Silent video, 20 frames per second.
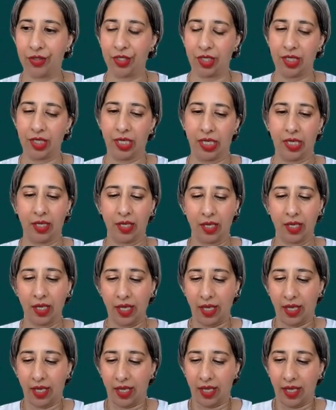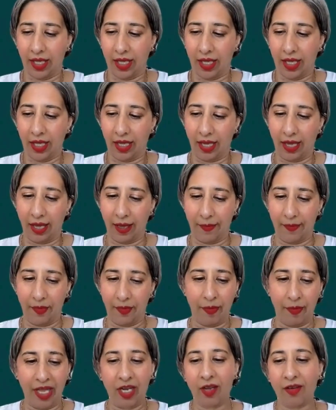journey,
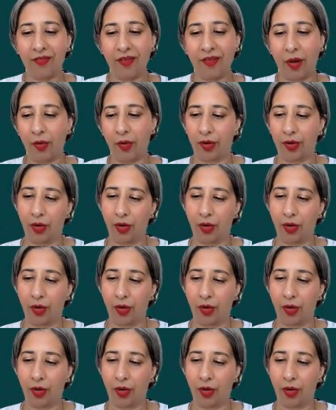many of our